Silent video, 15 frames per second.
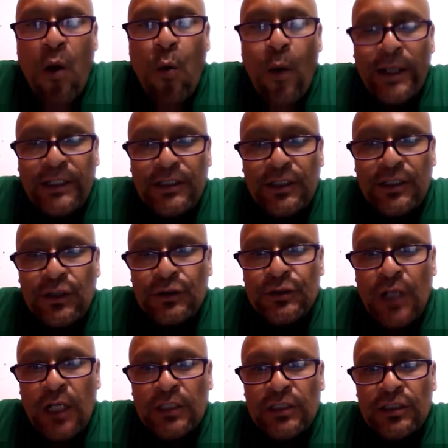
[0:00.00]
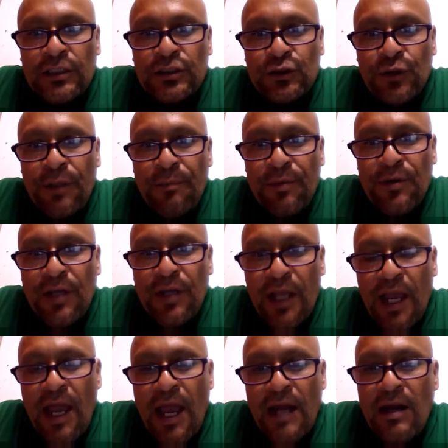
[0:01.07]
what to do on the student book
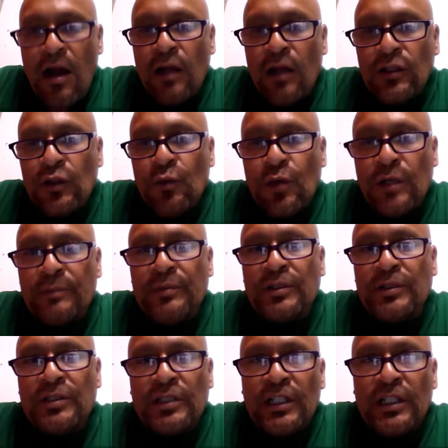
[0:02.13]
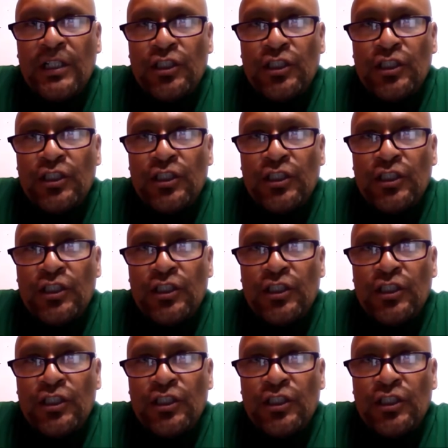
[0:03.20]
and on the workbook.